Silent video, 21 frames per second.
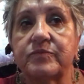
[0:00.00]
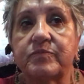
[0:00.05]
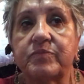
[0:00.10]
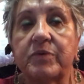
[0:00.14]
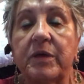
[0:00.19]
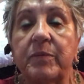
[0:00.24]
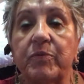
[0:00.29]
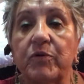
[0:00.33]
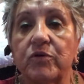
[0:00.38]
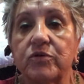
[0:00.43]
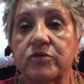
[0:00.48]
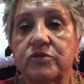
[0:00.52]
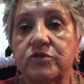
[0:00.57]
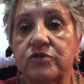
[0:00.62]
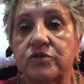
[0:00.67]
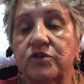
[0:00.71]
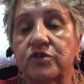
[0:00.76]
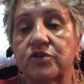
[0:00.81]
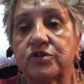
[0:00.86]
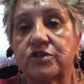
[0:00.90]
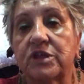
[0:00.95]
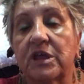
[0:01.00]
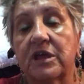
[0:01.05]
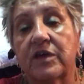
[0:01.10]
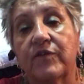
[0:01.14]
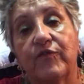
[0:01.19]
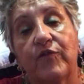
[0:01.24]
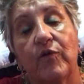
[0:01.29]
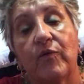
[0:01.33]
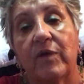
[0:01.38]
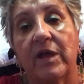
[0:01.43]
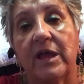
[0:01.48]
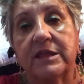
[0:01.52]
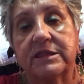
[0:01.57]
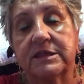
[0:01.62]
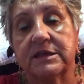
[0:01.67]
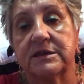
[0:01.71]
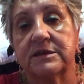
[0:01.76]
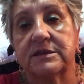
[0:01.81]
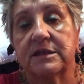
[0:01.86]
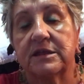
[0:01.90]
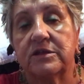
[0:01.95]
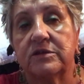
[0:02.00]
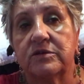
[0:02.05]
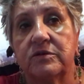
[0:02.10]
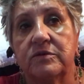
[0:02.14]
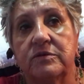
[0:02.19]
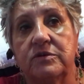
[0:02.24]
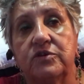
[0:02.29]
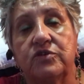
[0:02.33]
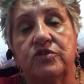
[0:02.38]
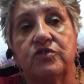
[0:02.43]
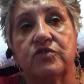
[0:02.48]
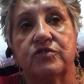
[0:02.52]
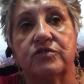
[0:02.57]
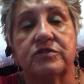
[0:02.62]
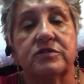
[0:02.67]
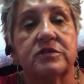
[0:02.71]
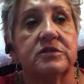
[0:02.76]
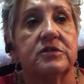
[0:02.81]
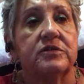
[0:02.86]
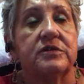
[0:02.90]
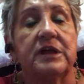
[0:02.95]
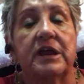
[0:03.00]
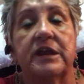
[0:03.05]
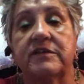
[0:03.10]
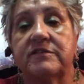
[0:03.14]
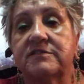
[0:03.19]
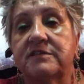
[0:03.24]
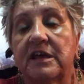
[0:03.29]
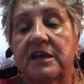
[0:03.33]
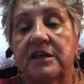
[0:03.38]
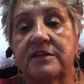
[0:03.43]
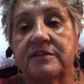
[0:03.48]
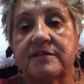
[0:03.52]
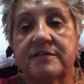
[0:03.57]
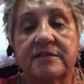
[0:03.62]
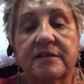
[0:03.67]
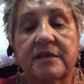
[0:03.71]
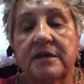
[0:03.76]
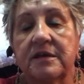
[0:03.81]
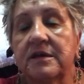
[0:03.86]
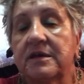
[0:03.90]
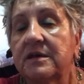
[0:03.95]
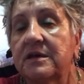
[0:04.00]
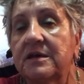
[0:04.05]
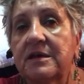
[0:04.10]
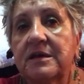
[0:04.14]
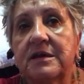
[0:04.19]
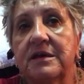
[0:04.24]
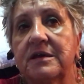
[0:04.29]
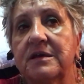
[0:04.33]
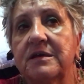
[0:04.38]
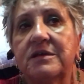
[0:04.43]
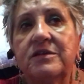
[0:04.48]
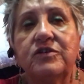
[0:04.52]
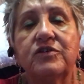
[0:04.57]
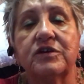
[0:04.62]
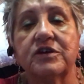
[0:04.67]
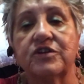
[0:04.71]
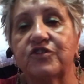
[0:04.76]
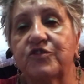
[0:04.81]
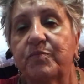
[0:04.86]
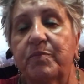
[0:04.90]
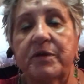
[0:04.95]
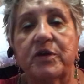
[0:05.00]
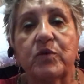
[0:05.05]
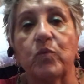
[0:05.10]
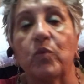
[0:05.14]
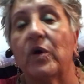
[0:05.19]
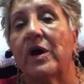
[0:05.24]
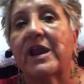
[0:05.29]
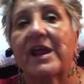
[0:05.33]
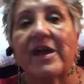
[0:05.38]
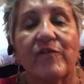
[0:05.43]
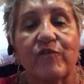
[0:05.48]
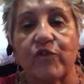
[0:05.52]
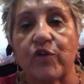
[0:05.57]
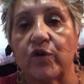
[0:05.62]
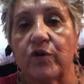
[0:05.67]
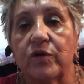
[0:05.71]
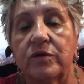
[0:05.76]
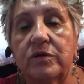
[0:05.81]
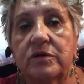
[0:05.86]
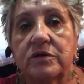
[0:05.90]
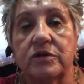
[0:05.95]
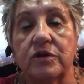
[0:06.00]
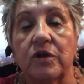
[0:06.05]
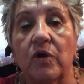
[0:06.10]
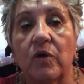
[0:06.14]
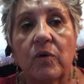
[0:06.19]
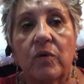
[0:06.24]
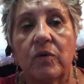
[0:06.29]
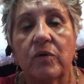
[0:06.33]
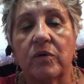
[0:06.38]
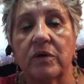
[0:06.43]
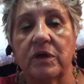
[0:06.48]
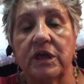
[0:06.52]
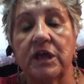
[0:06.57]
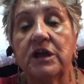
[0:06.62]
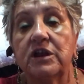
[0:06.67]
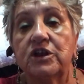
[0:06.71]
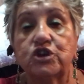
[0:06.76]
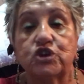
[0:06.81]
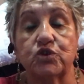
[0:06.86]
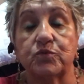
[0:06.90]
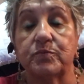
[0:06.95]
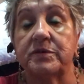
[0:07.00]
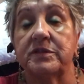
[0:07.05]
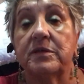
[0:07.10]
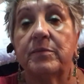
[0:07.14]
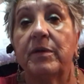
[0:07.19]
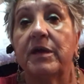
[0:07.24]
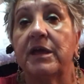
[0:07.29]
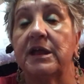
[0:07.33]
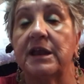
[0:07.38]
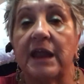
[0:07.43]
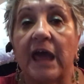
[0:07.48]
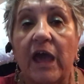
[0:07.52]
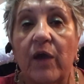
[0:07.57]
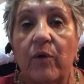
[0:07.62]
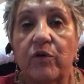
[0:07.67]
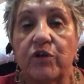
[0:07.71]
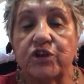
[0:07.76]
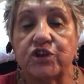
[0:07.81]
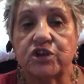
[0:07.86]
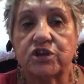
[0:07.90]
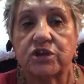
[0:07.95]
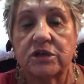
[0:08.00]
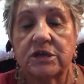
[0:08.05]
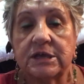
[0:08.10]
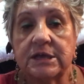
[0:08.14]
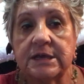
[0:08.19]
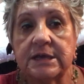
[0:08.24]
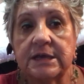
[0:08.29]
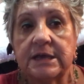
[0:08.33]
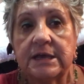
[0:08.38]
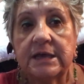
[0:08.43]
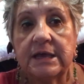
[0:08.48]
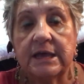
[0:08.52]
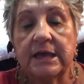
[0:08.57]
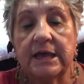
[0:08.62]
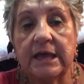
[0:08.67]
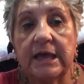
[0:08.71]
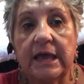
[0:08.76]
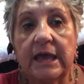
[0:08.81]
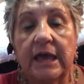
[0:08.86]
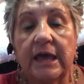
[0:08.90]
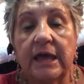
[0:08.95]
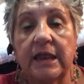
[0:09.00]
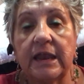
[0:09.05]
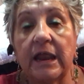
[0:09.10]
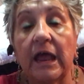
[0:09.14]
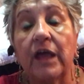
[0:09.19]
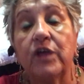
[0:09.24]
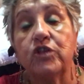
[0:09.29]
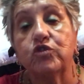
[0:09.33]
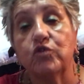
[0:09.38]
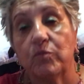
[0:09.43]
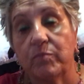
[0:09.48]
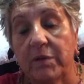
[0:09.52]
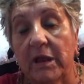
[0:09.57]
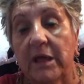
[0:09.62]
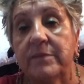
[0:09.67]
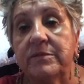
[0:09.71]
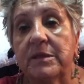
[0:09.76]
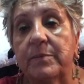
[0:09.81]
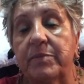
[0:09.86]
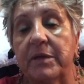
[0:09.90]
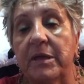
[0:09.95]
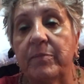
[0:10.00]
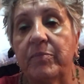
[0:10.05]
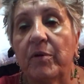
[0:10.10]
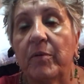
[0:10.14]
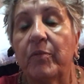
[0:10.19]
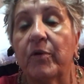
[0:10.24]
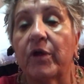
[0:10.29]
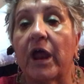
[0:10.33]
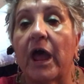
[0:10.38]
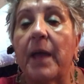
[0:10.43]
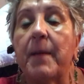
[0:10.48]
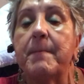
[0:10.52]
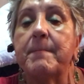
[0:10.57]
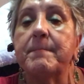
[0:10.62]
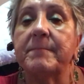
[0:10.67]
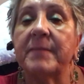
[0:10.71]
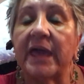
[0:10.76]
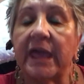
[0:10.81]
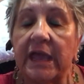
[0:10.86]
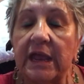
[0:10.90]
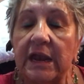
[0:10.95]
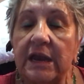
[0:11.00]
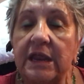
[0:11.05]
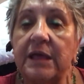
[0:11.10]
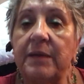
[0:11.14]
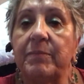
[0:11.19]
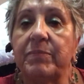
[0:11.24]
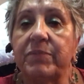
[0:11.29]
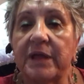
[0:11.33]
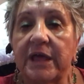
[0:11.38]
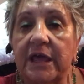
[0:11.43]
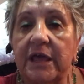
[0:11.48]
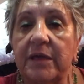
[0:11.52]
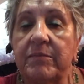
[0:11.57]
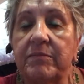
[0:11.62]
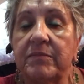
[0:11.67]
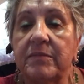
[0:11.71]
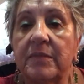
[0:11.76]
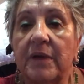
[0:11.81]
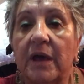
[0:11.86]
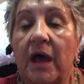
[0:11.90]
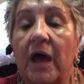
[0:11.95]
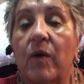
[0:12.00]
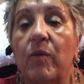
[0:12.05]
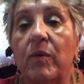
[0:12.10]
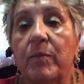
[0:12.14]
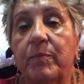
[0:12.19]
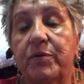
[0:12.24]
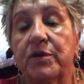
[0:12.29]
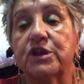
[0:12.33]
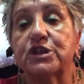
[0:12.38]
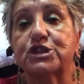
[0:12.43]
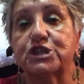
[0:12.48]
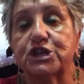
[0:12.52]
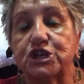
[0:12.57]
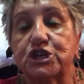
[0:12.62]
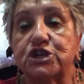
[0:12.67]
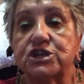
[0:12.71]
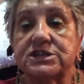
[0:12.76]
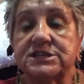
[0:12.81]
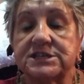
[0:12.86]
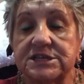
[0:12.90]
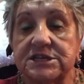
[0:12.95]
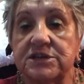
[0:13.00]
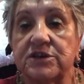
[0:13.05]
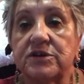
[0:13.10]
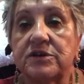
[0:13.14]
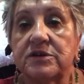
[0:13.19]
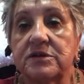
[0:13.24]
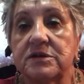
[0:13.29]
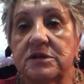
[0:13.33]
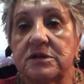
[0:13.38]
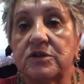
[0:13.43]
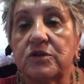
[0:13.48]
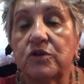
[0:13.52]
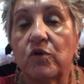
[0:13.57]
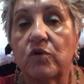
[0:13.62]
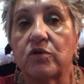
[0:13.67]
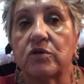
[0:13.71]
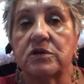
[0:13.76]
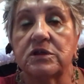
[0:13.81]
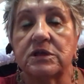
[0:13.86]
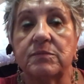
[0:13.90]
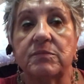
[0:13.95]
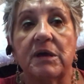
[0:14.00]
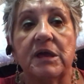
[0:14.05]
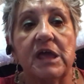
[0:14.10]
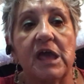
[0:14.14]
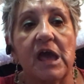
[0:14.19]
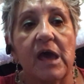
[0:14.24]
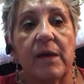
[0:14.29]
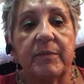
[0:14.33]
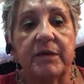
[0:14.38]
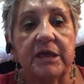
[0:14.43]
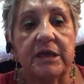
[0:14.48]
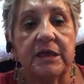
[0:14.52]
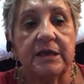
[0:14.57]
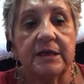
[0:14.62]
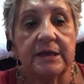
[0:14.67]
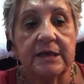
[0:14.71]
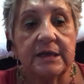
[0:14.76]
people to just take it for granted that the United States, you can speak whatever. No, English should be the main language. And I do blame the people, but I mainly blame our politicians here locally in Miami,